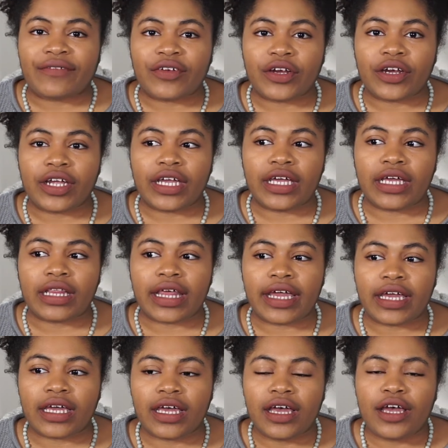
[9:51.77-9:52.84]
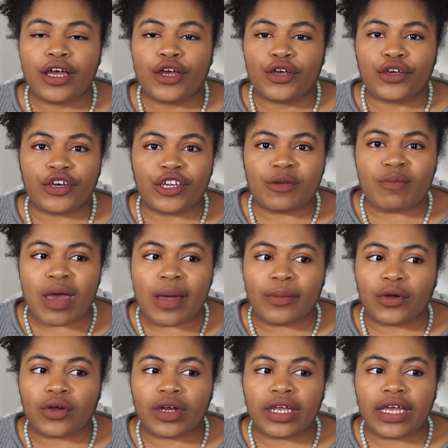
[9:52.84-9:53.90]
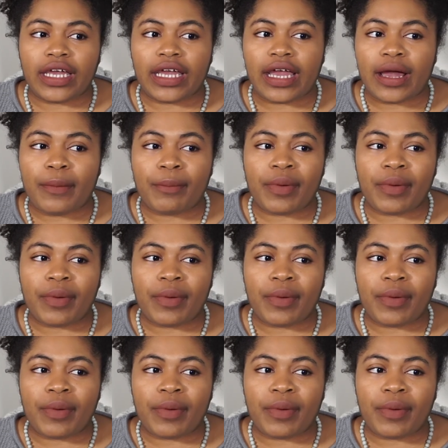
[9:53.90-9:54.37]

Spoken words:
very like good memory,